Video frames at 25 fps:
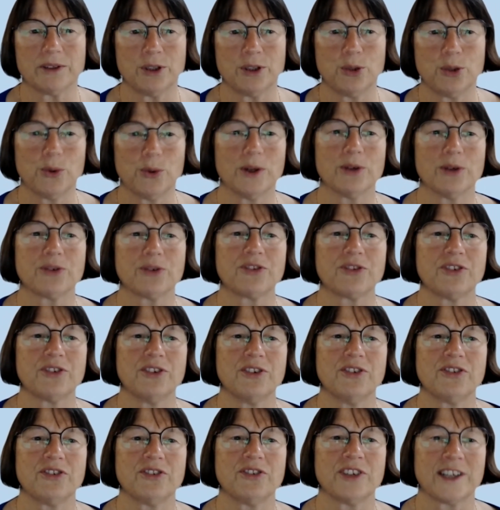who else
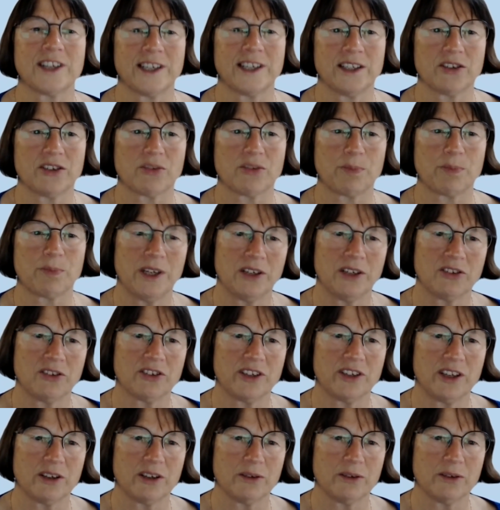is the catch being
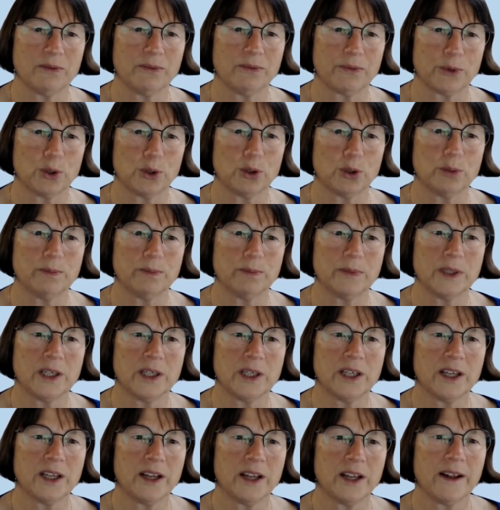taken from
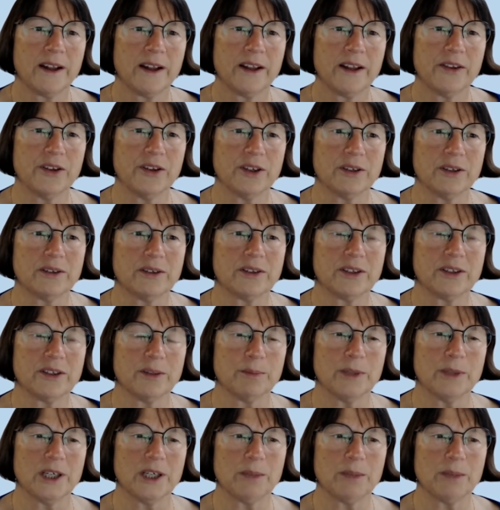that
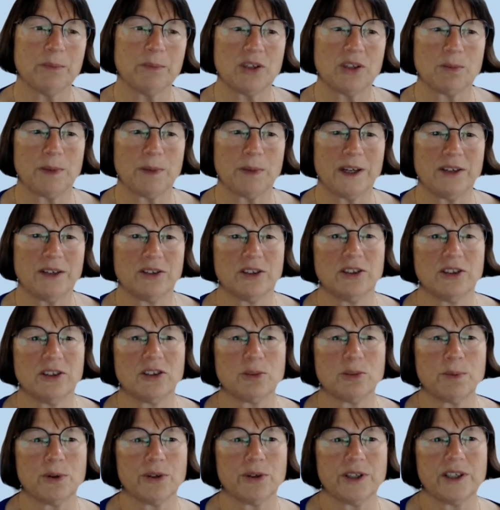might be dependent
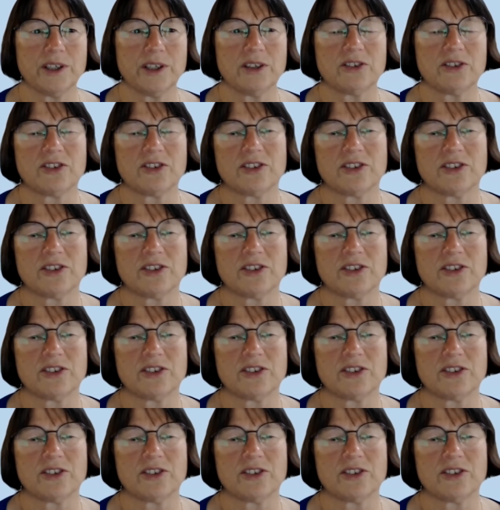upon it.